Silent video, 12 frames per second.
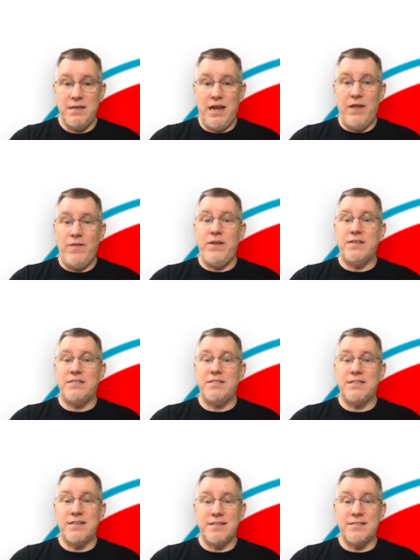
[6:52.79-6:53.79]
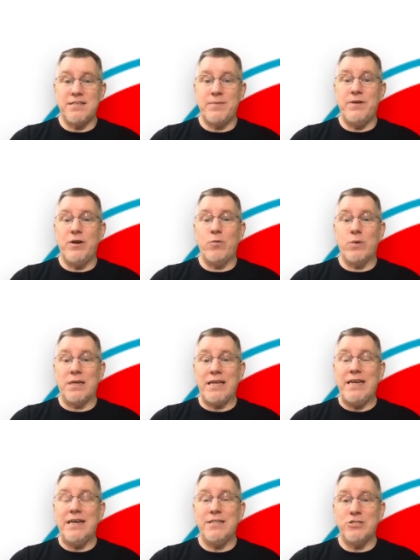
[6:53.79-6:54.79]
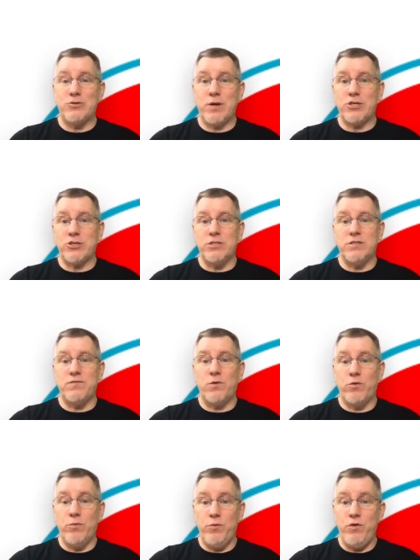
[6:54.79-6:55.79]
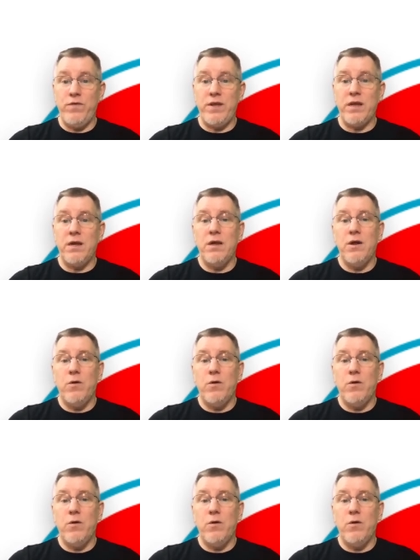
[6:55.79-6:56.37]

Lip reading: and the assistant can summon related instructions for removing,